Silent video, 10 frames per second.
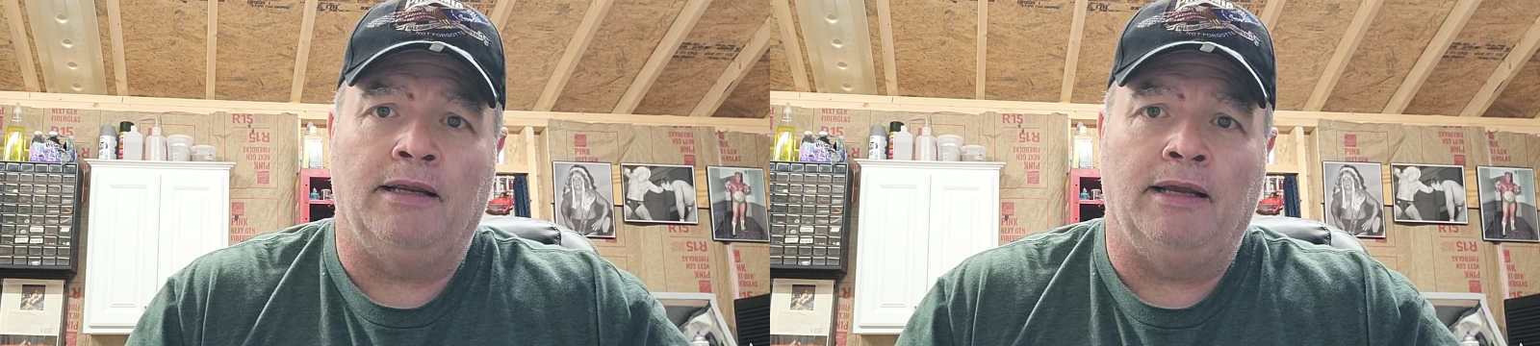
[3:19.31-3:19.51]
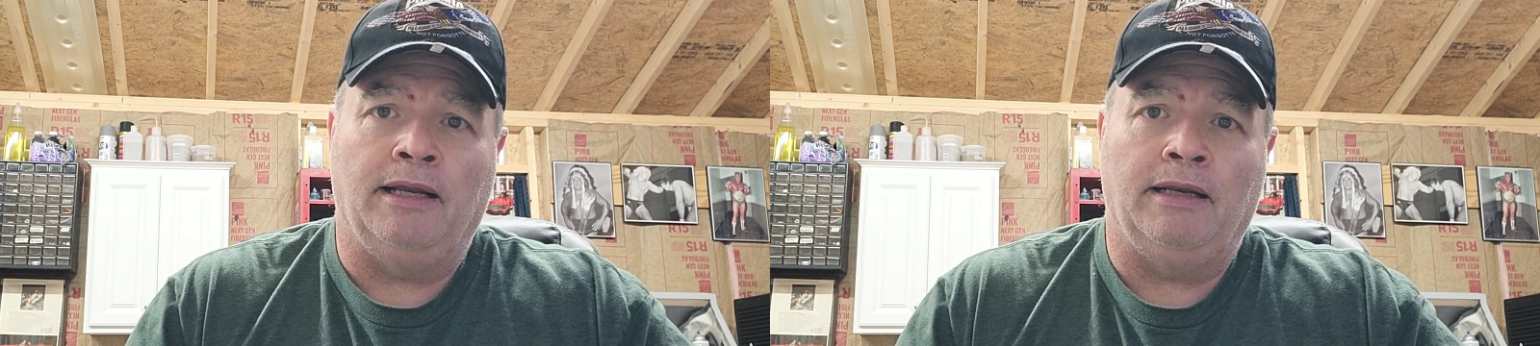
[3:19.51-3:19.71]

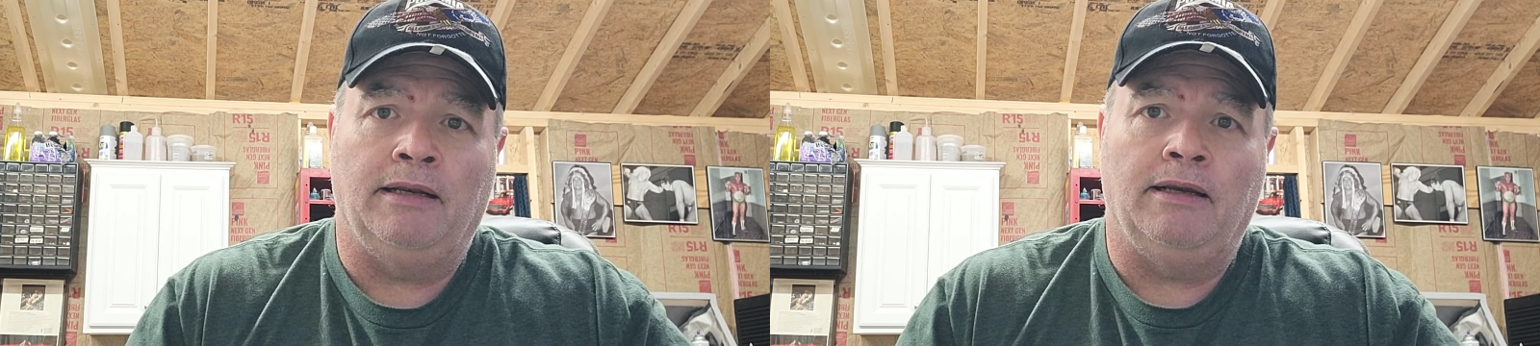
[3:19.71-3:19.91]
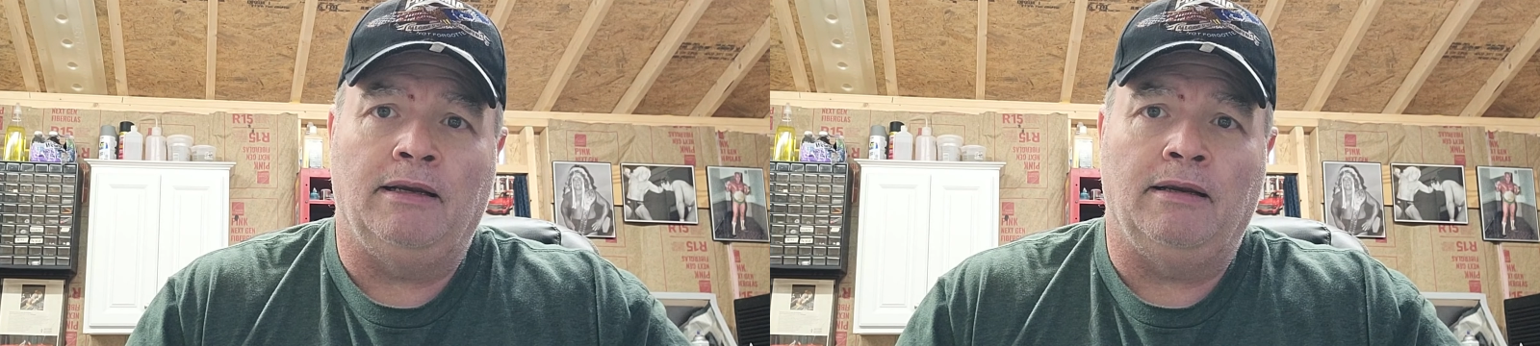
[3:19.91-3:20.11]
and
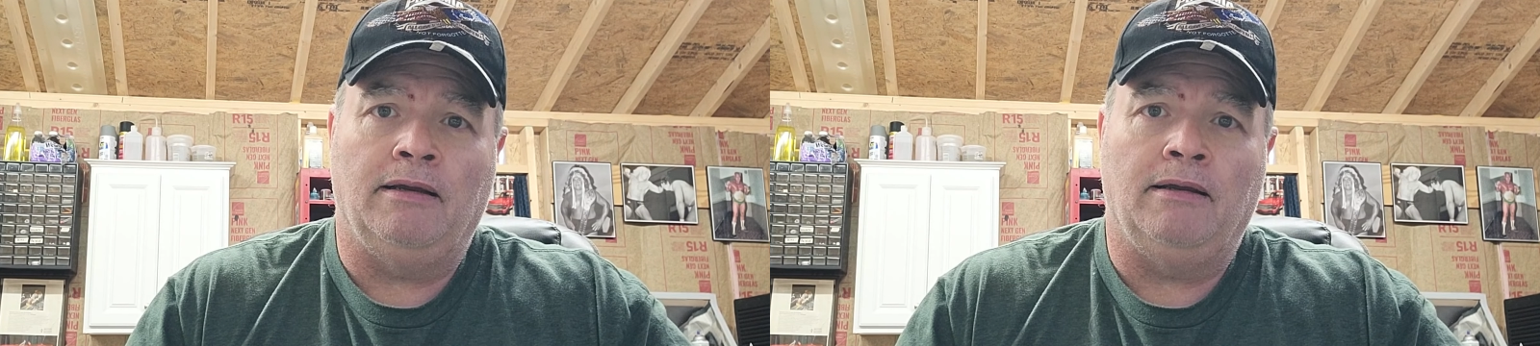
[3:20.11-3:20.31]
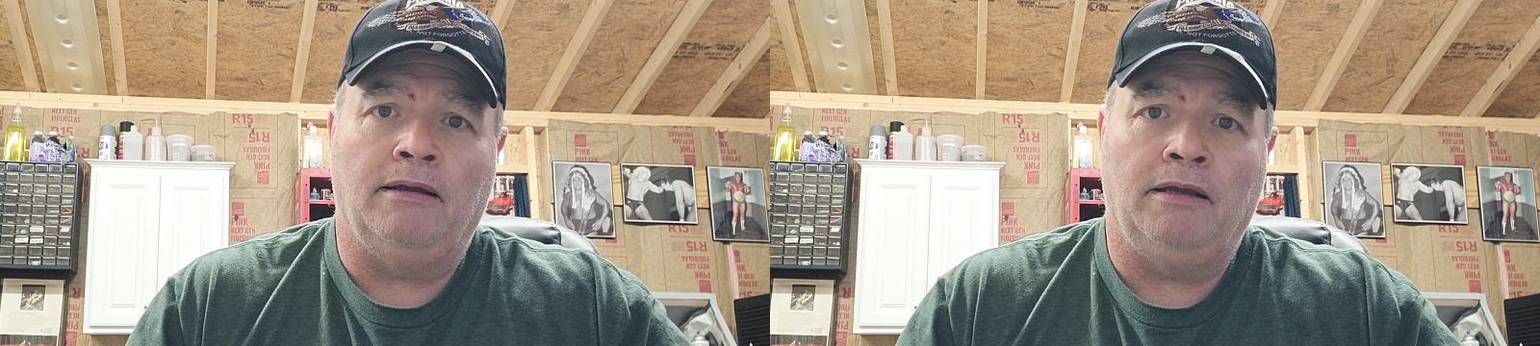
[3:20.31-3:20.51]

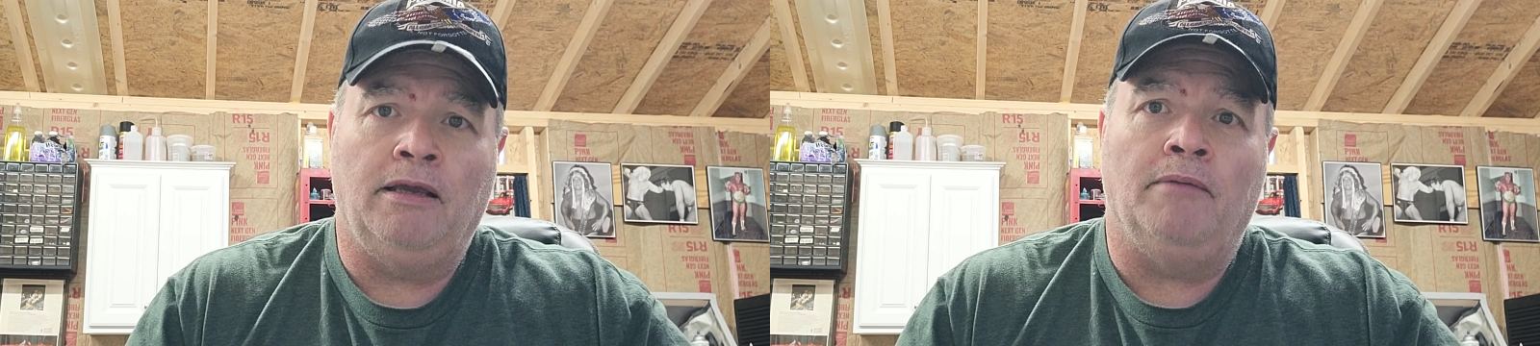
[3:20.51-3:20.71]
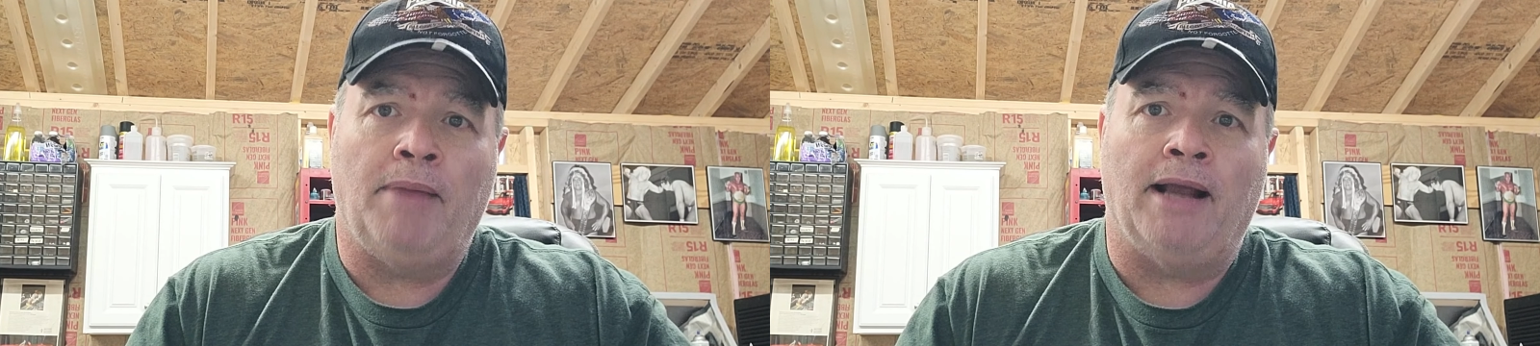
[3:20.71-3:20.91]

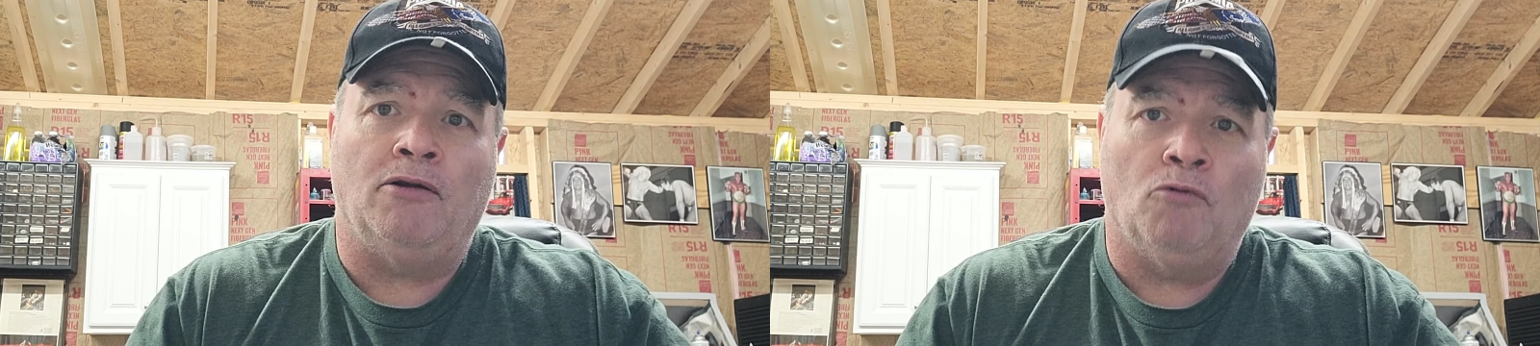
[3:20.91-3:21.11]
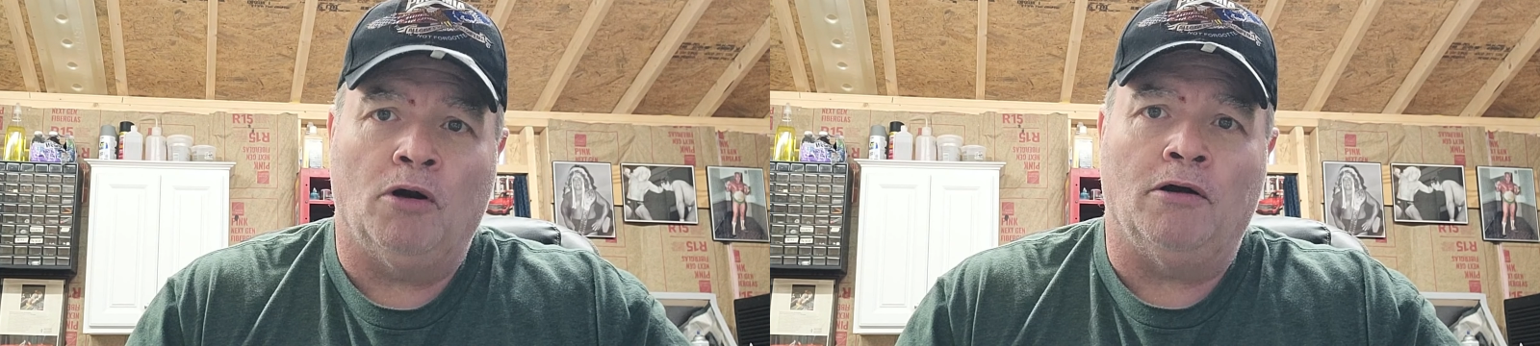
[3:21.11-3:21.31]
get back
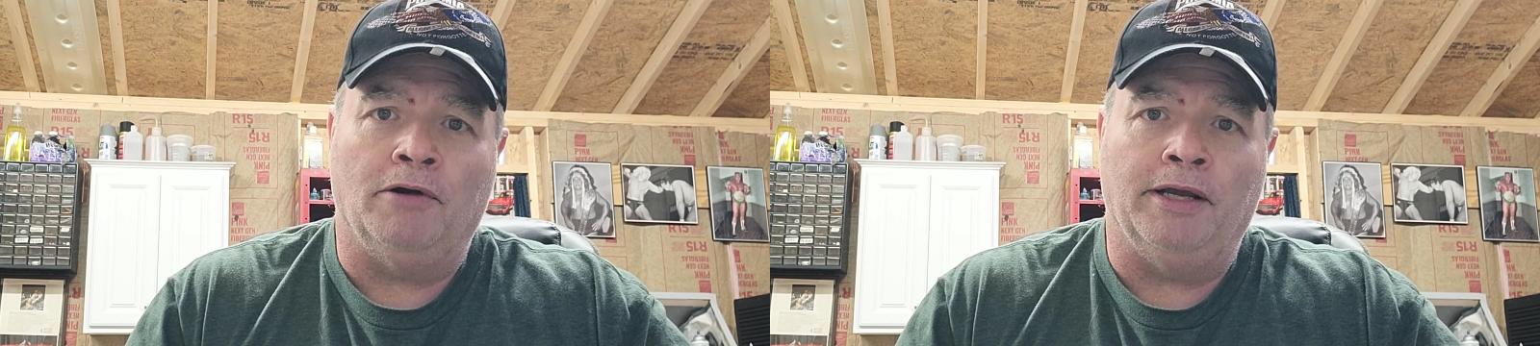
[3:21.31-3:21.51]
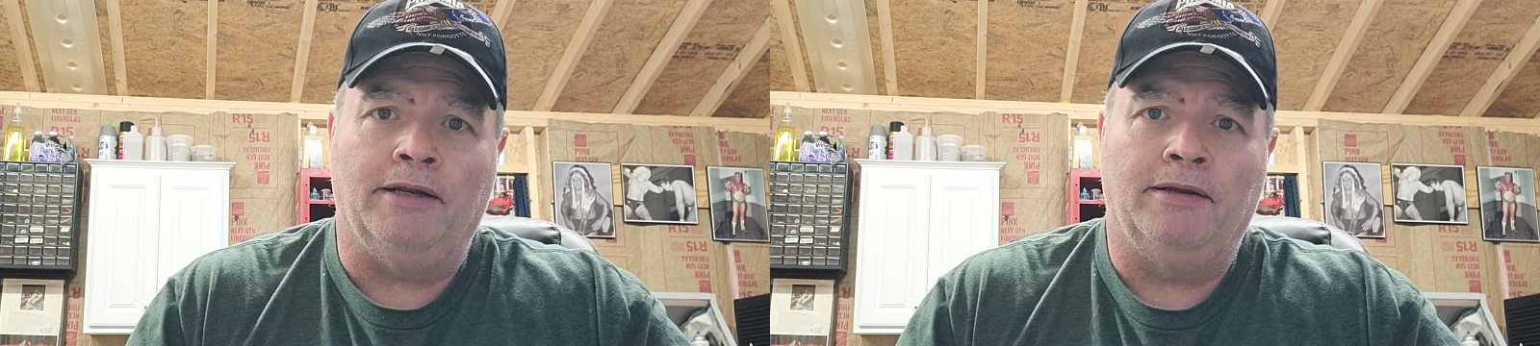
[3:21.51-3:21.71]
to work on it.